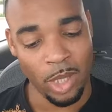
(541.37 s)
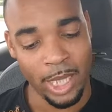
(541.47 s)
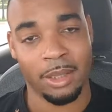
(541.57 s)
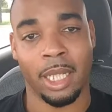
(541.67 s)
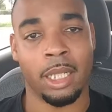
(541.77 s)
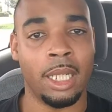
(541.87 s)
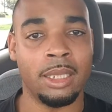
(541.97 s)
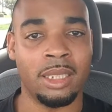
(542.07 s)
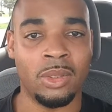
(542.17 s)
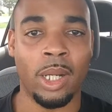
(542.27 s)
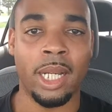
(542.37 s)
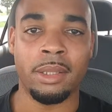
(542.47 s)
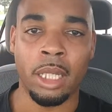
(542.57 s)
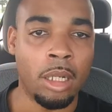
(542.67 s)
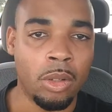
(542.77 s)
white, their cousin's white,
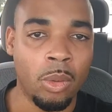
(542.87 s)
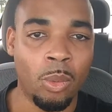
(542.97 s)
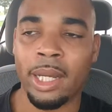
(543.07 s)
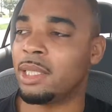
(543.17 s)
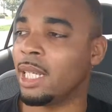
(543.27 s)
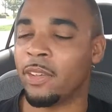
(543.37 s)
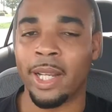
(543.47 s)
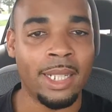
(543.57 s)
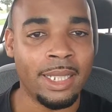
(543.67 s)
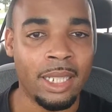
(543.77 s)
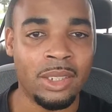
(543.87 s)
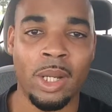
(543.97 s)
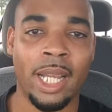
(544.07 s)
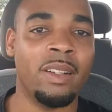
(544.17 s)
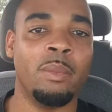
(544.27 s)
their uncle white, their granddaddy's
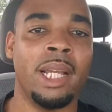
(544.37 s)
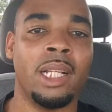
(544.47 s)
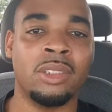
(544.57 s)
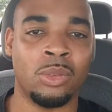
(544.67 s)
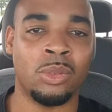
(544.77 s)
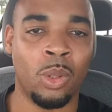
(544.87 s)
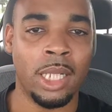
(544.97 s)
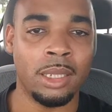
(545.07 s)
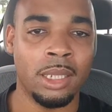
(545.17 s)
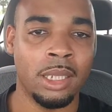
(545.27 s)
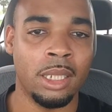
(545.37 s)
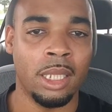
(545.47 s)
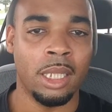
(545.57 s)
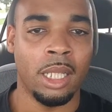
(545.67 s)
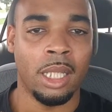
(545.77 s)
white, everybody else is white,
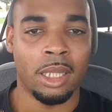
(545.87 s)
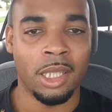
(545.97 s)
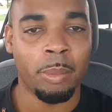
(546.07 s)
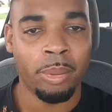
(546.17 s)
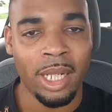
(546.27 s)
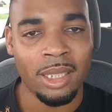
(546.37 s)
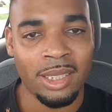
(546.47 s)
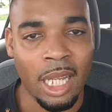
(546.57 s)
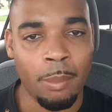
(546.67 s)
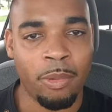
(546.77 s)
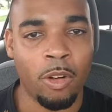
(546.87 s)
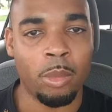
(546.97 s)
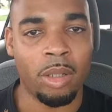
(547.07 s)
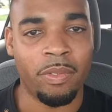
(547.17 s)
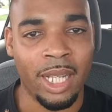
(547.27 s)
they're practicing a
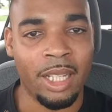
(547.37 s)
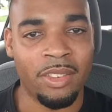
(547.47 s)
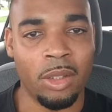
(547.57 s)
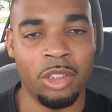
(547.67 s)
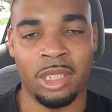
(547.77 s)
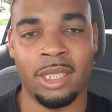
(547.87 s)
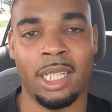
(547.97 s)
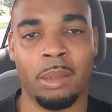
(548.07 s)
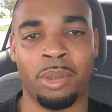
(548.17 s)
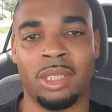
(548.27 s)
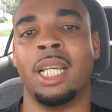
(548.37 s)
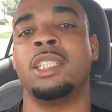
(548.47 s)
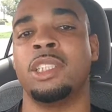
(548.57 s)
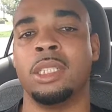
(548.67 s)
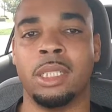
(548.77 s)
form of ethnogenetic
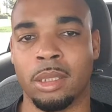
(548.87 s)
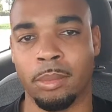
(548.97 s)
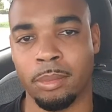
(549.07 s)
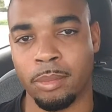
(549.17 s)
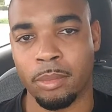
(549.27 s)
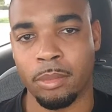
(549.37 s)
protectionism.